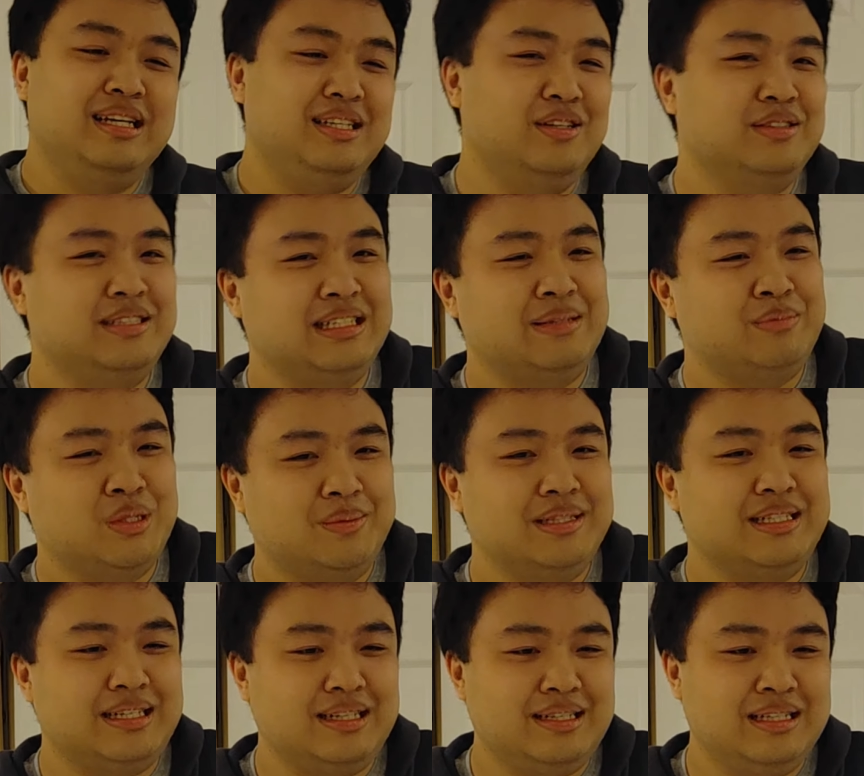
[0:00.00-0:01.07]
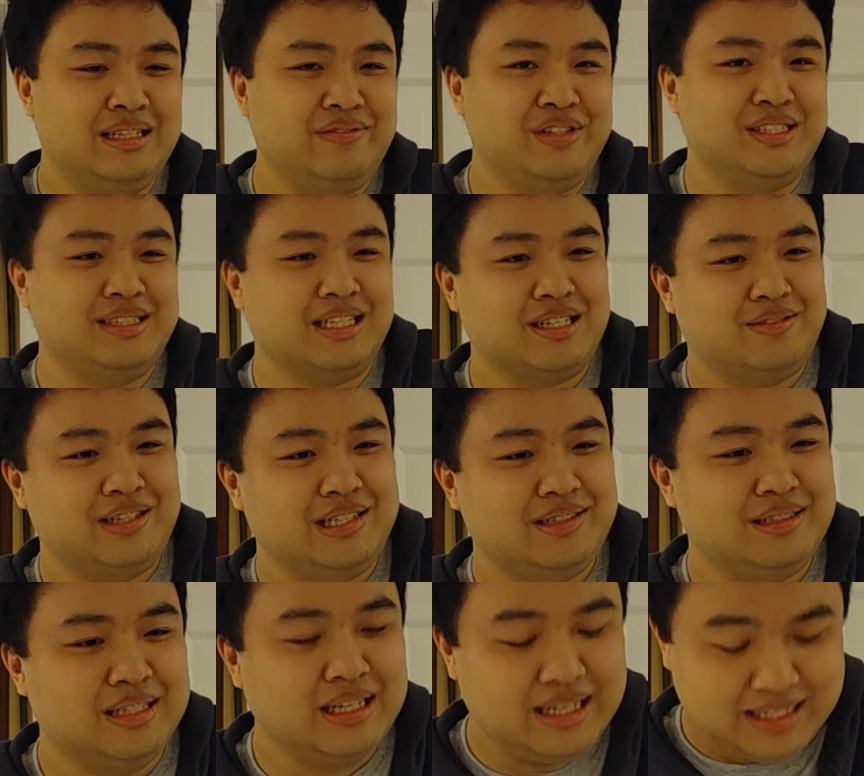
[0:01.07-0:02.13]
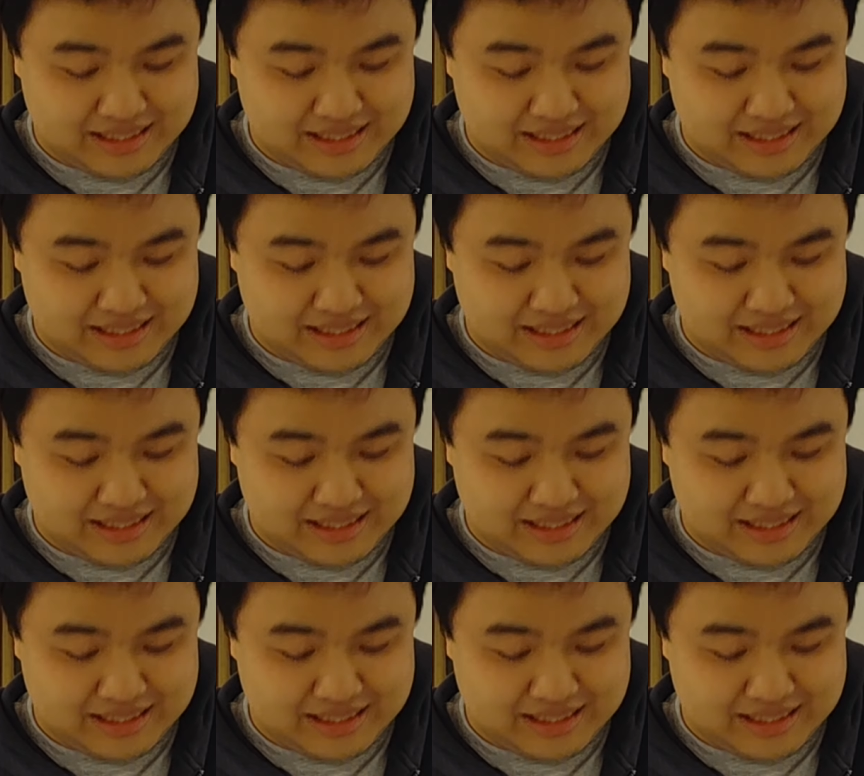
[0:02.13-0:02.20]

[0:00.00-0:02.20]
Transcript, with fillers: you'll see that momentarily if you stick around.